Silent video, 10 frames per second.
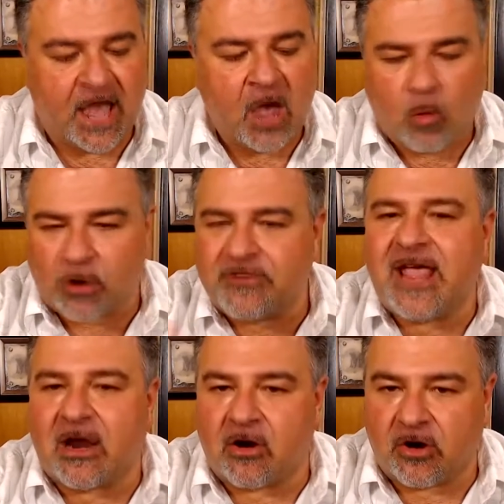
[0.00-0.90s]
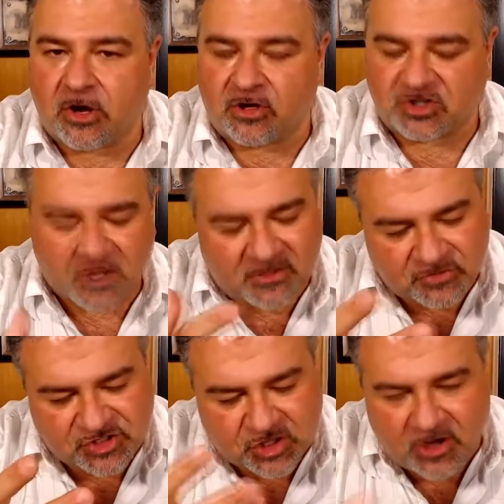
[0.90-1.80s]
What are the error codes? What are
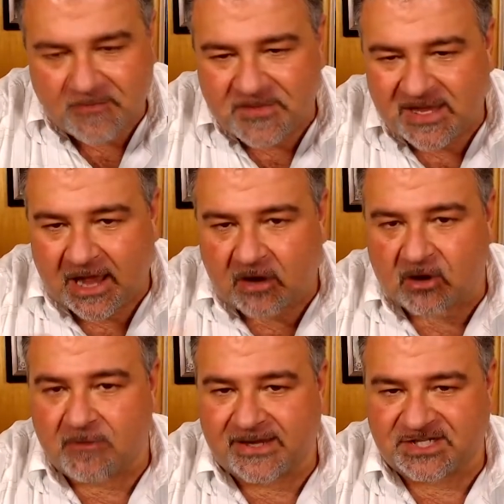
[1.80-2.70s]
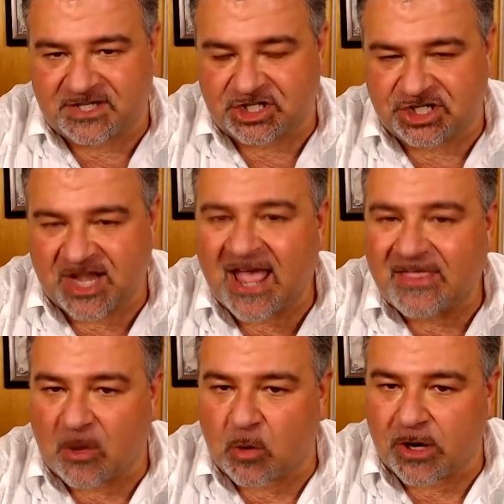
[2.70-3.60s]
those cryptic error messages
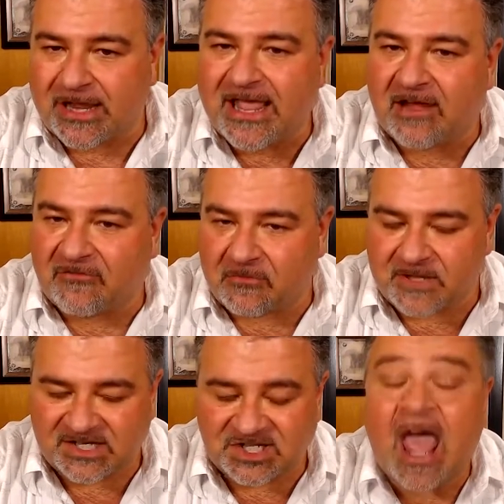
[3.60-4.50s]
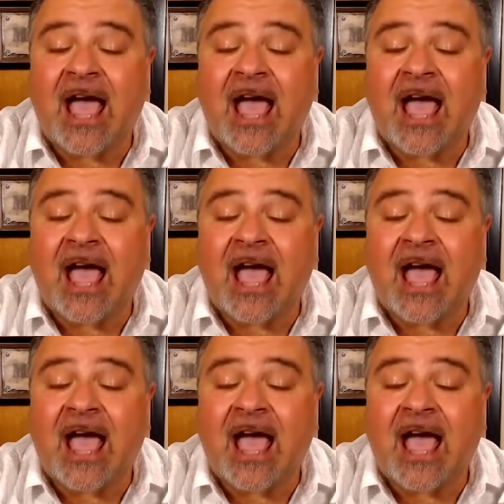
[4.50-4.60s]
that we're going to get from this?